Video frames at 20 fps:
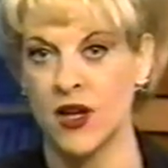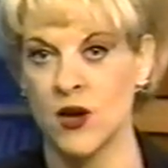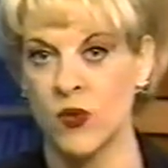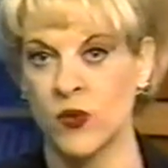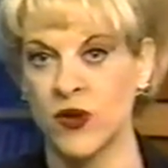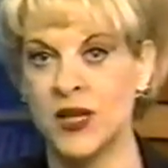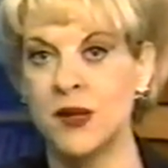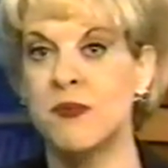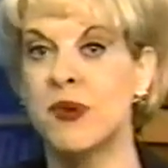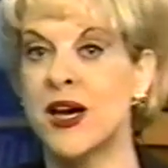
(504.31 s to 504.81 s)

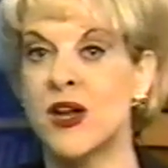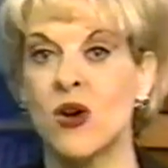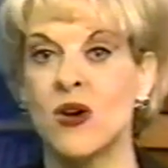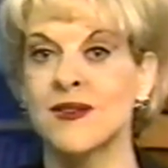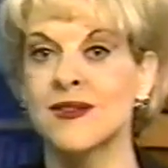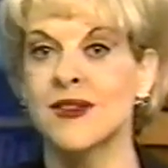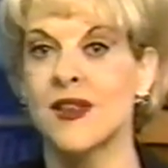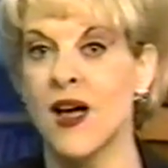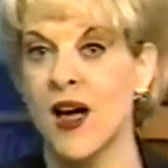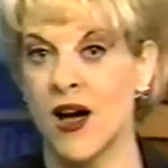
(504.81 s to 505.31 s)
when he bet
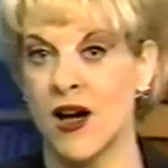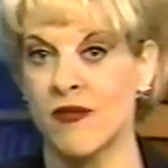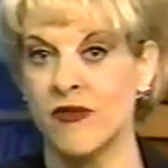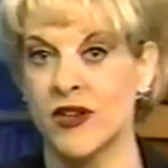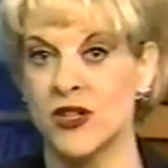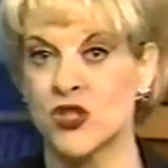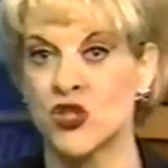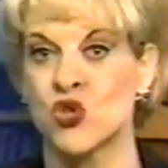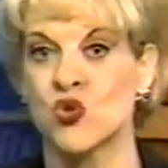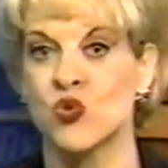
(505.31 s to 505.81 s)
on love in
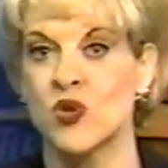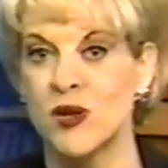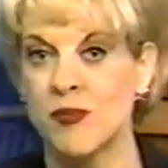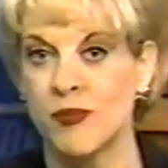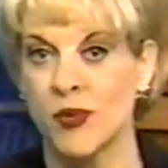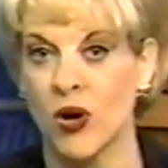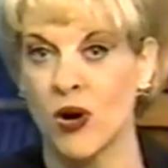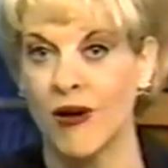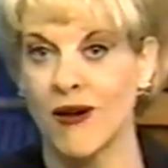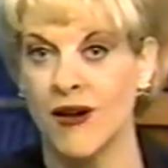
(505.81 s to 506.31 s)
a strip
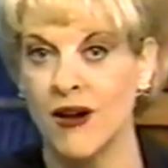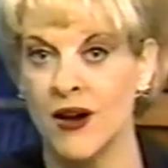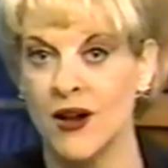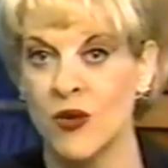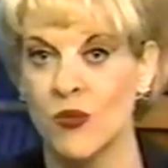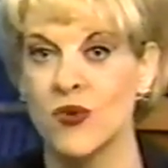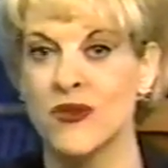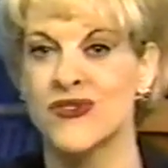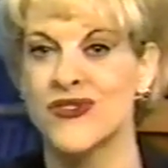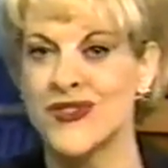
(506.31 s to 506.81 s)
bar
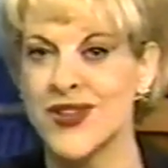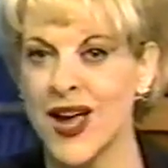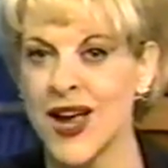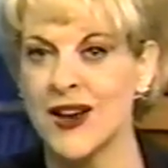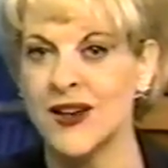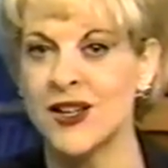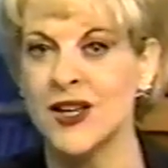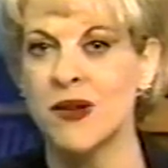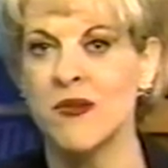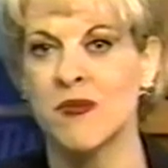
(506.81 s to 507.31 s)
with
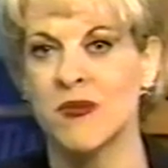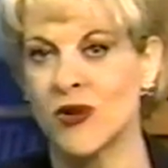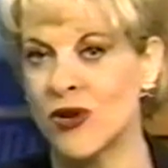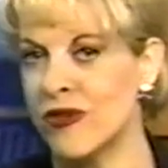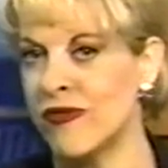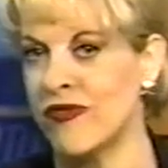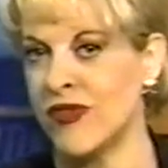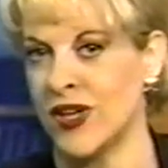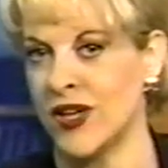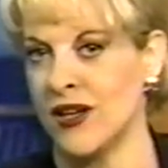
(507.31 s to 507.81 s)
Sandy
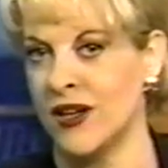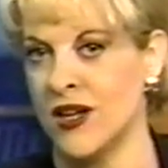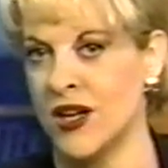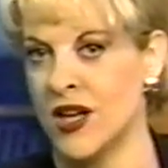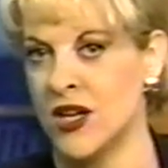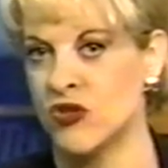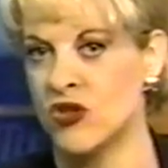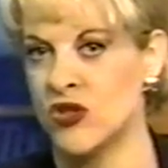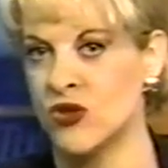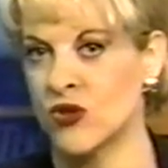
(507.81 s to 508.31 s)
Murphy.
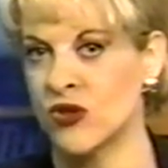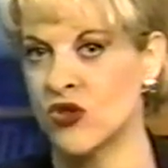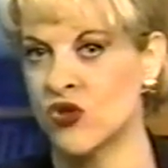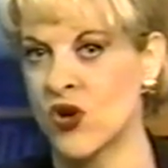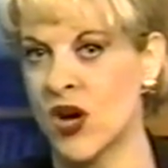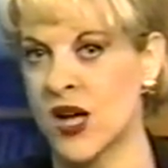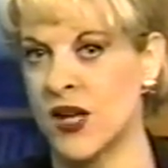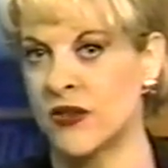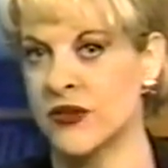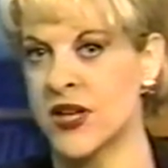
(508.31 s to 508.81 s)
She's on
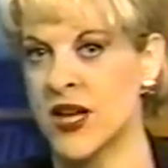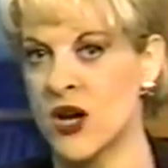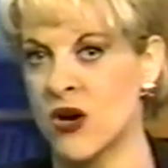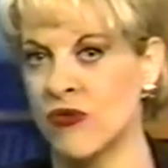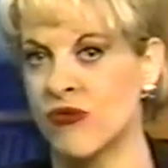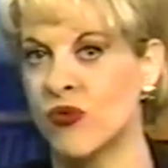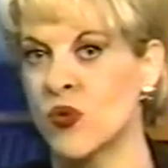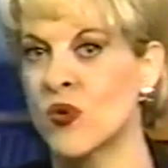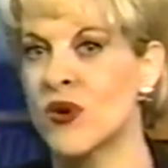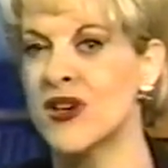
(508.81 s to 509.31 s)
trial now
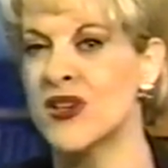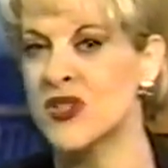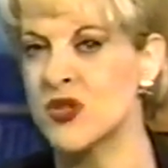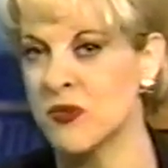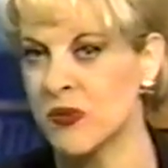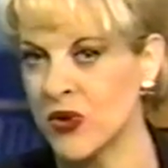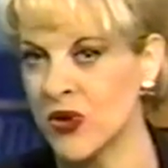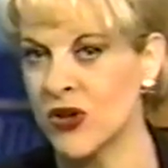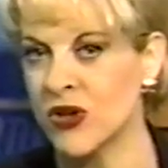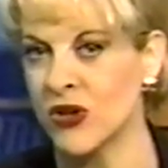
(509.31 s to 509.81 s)
for his
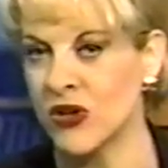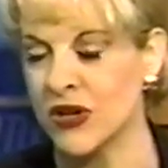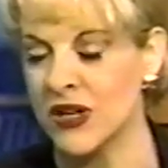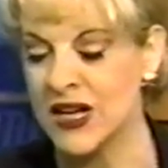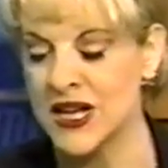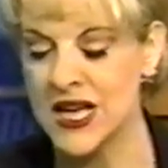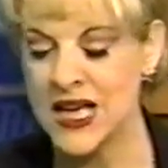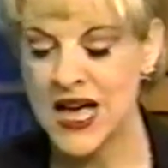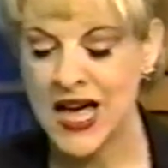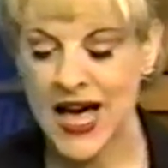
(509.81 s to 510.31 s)
murder.
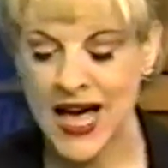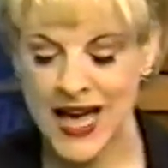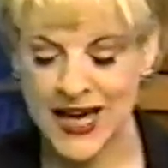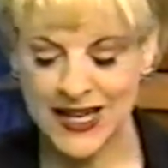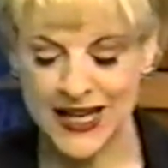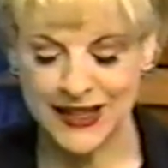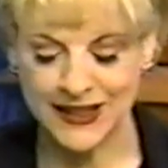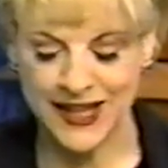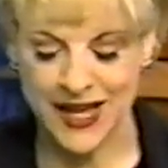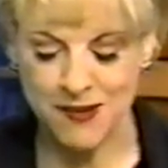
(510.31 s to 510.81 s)
And
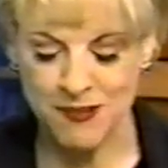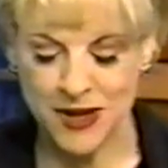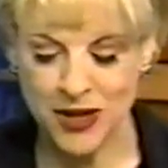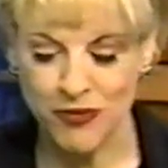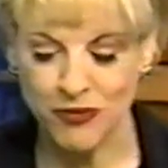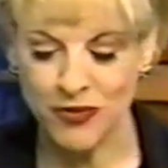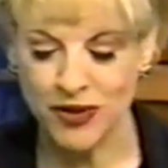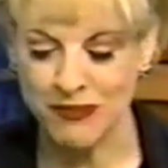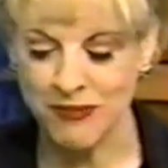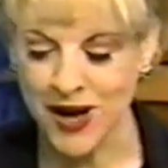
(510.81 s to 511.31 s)
let me
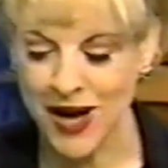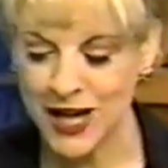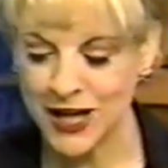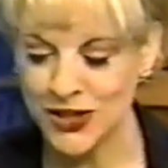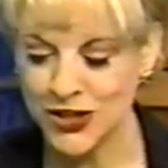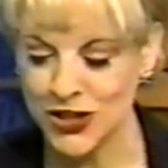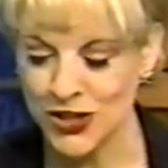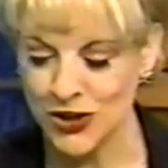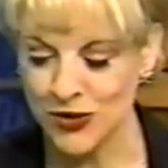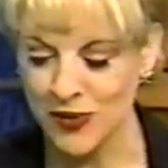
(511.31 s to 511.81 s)

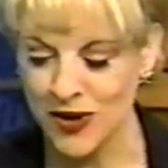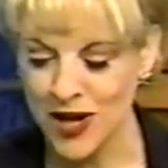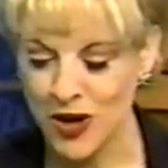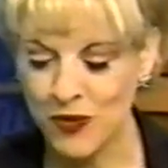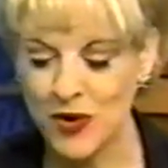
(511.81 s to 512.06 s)
remind you,